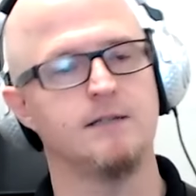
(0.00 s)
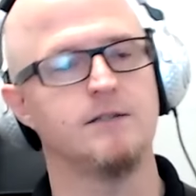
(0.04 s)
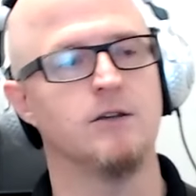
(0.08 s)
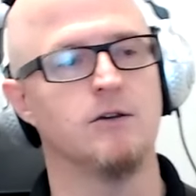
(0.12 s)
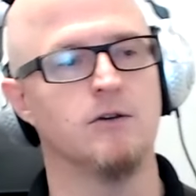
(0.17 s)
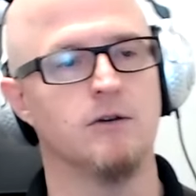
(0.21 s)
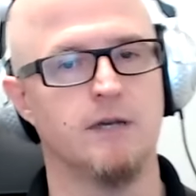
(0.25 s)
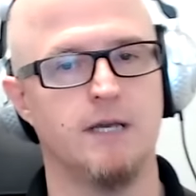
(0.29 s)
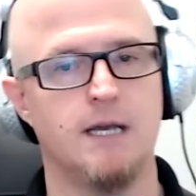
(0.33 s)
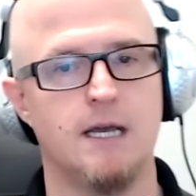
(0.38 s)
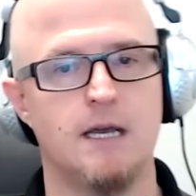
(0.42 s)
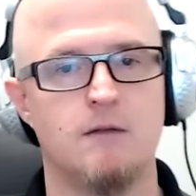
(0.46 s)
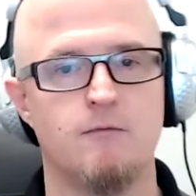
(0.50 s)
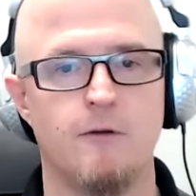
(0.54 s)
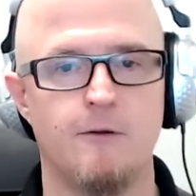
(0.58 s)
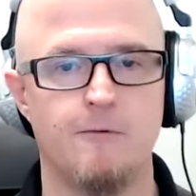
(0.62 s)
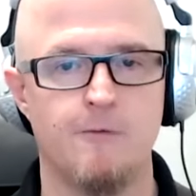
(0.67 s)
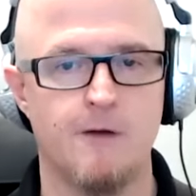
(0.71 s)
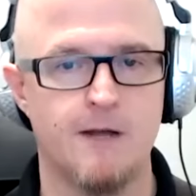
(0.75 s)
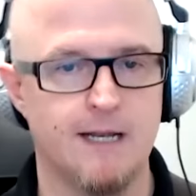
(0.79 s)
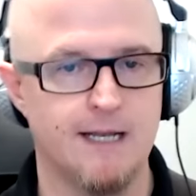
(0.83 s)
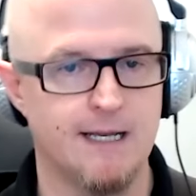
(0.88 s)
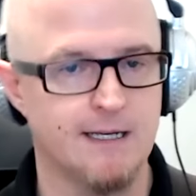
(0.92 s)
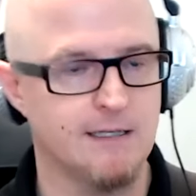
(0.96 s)
So again, we
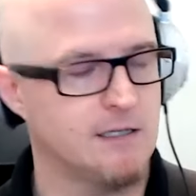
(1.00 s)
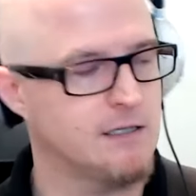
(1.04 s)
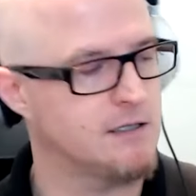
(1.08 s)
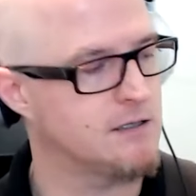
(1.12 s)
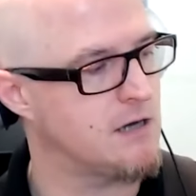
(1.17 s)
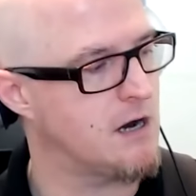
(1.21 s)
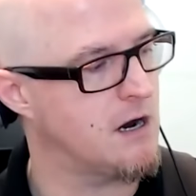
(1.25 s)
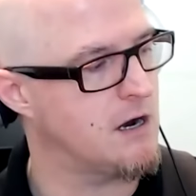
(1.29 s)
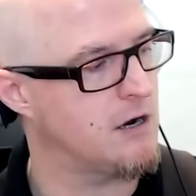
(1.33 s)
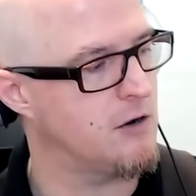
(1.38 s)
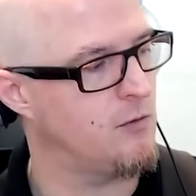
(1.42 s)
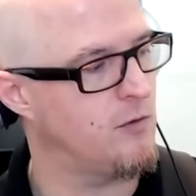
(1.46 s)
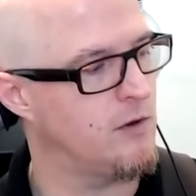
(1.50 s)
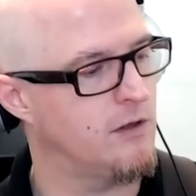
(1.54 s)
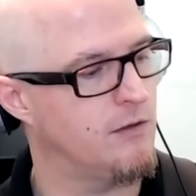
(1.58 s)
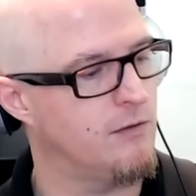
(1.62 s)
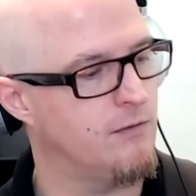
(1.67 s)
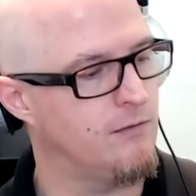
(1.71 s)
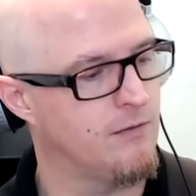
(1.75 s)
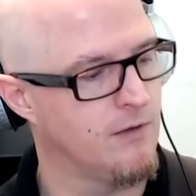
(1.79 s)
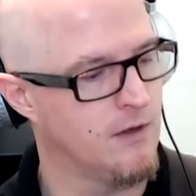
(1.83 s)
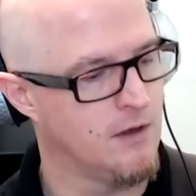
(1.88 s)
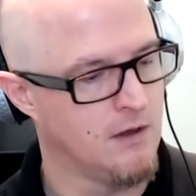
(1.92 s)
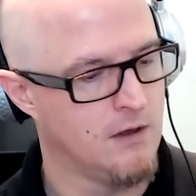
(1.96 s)
want to get started with